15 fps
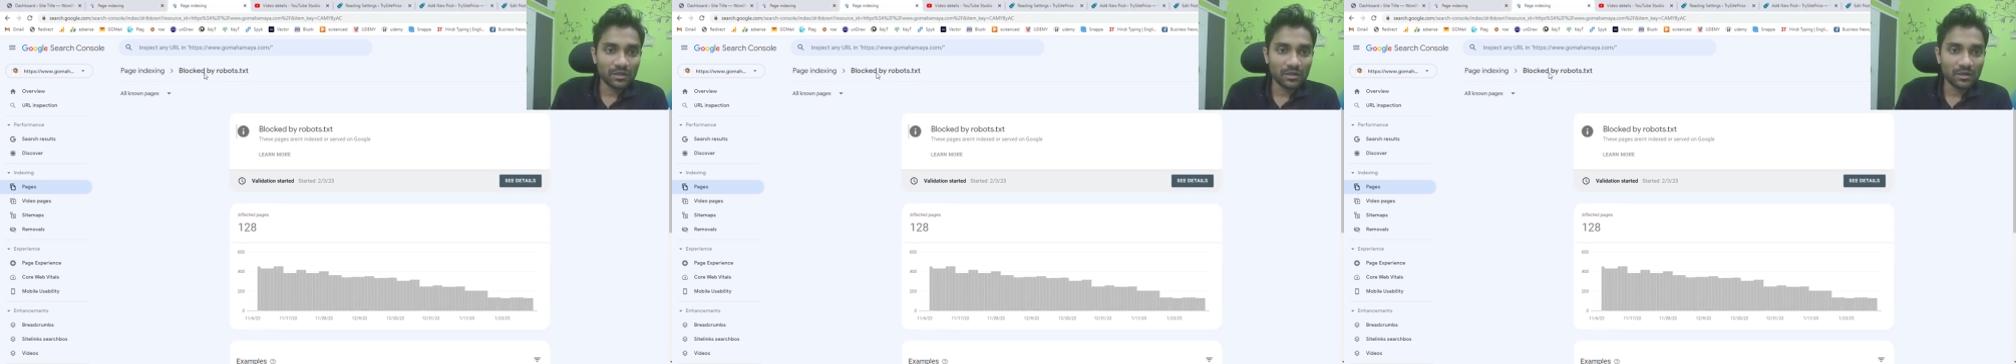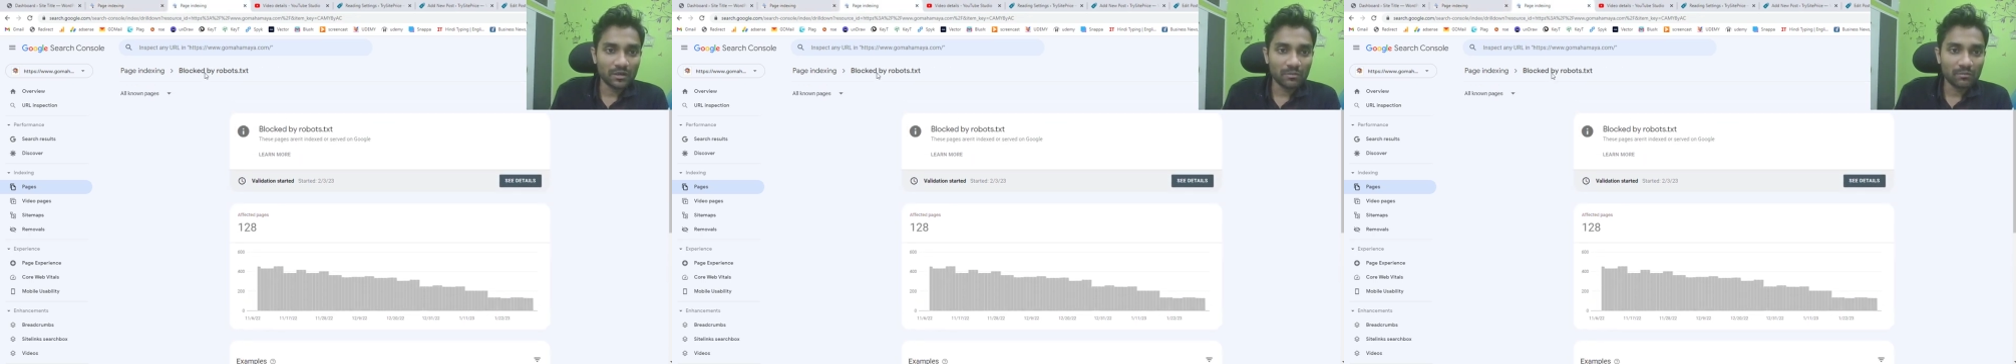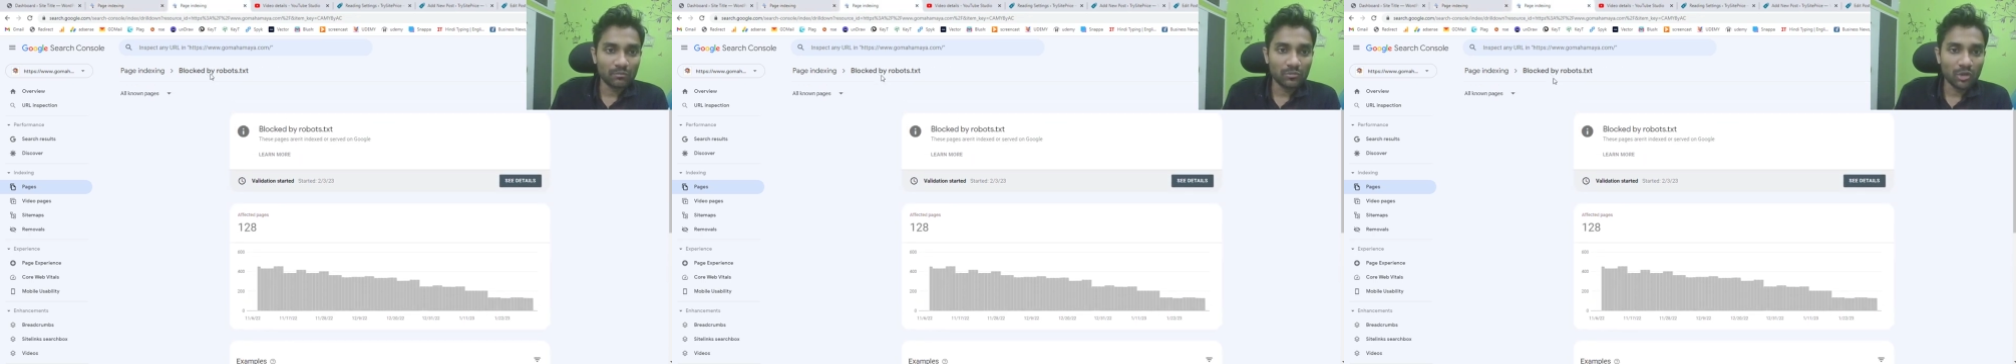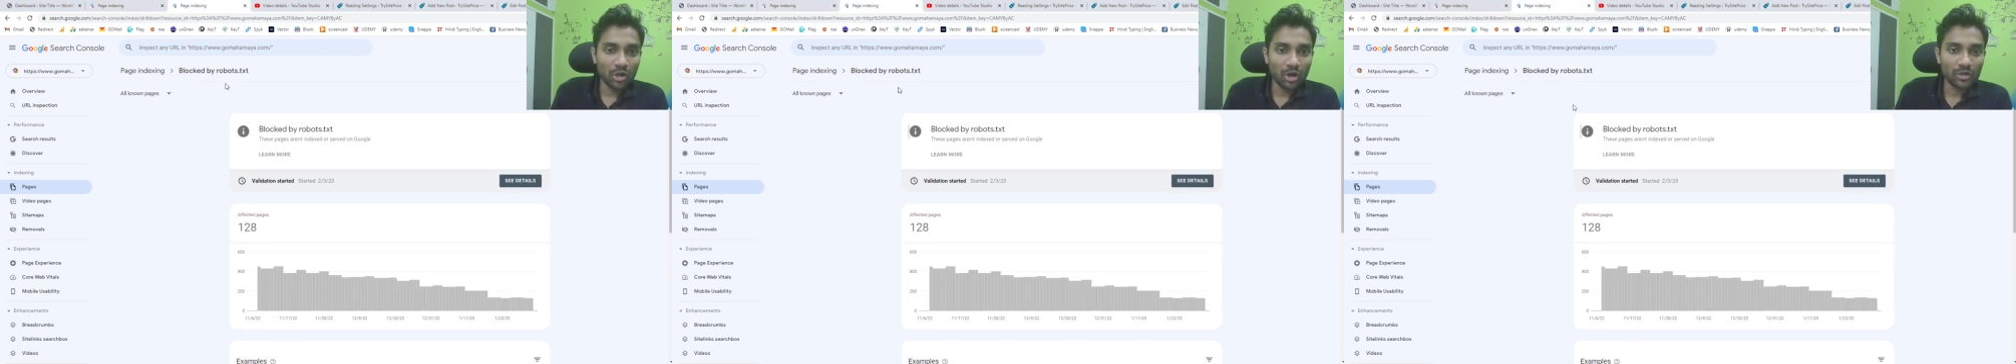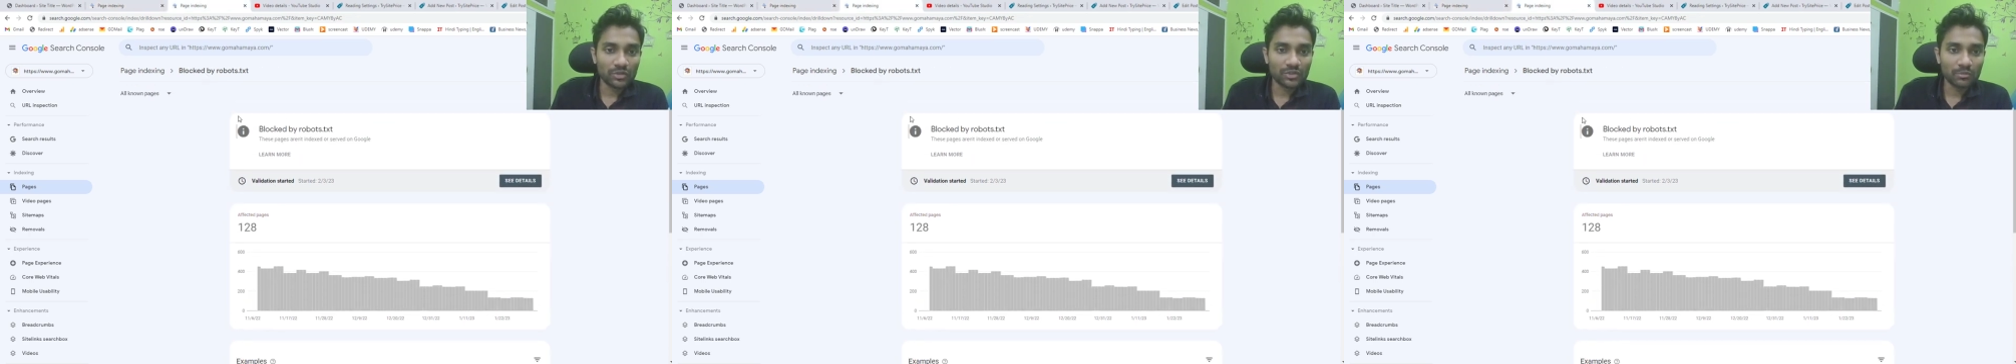uh,
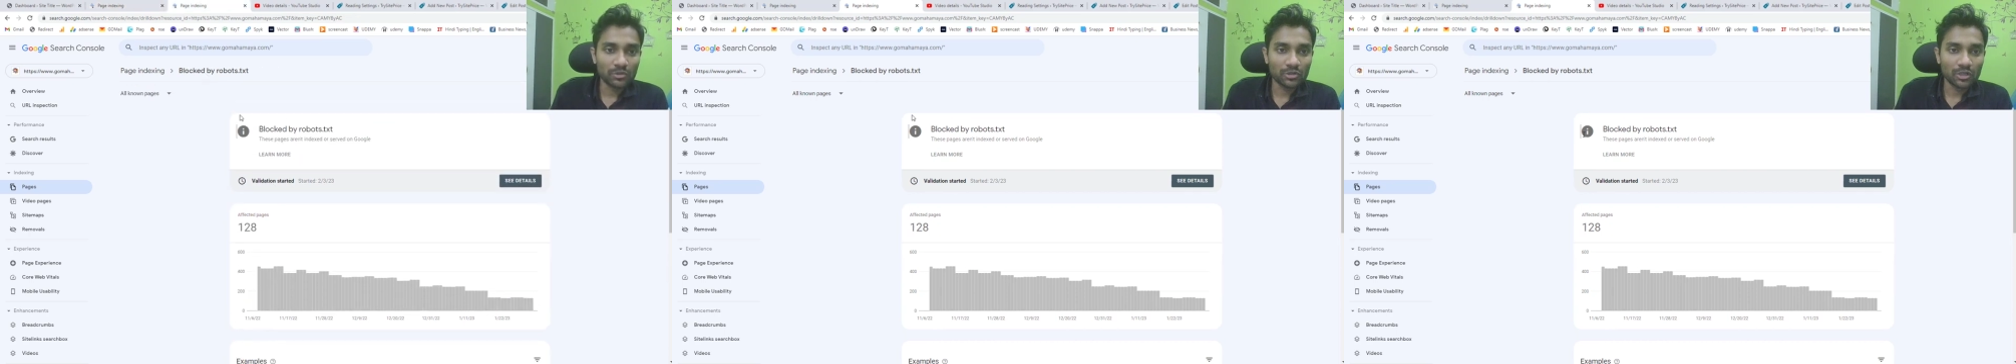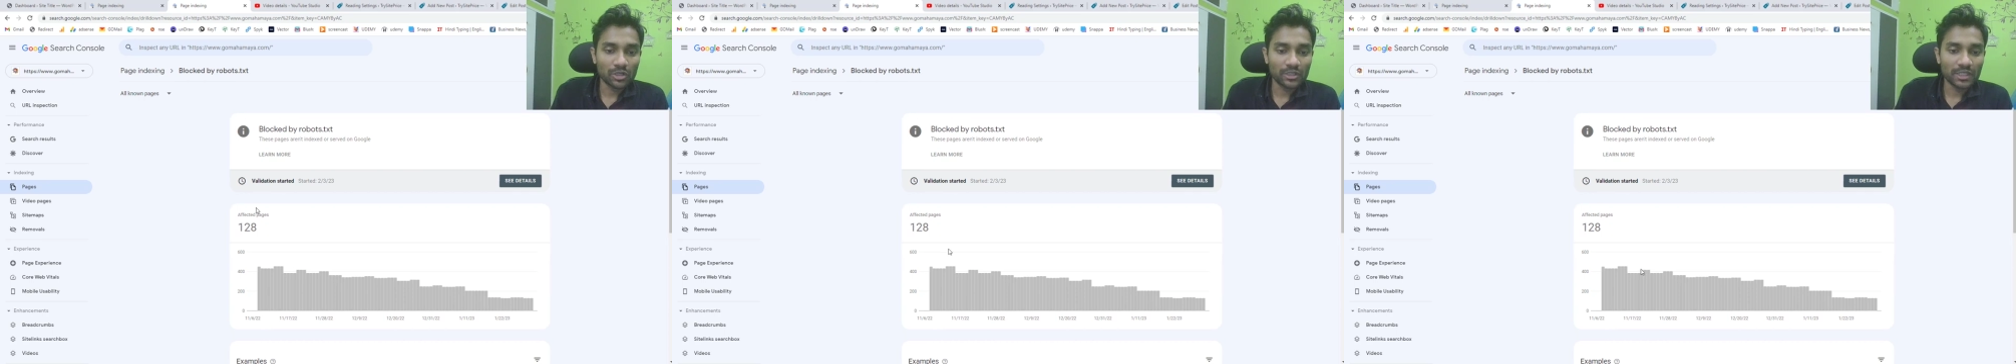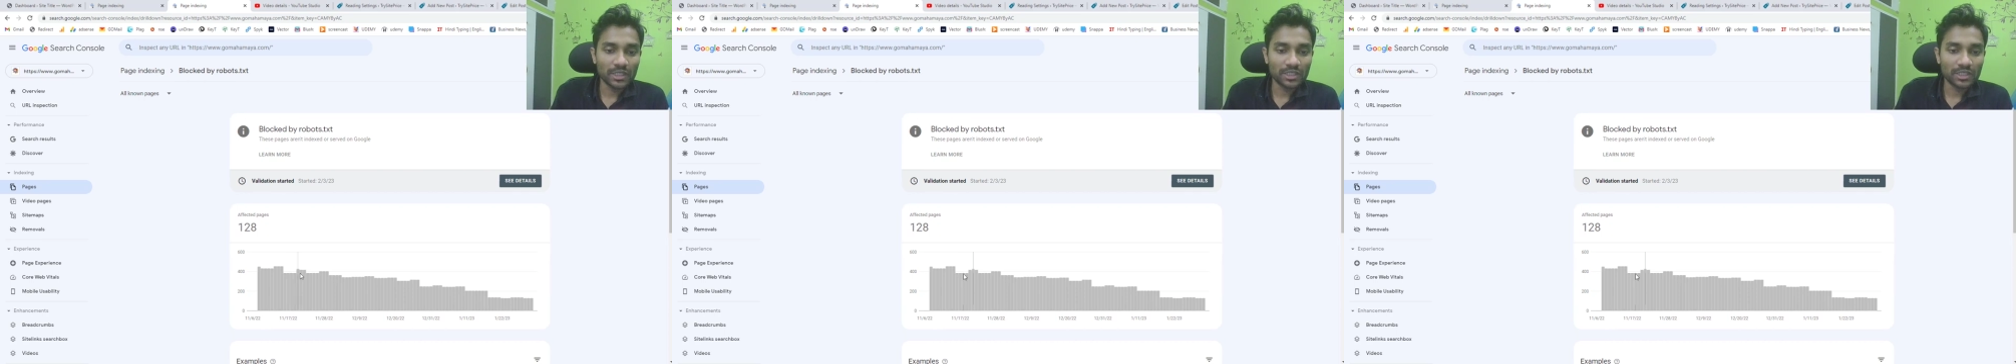blocked robot dot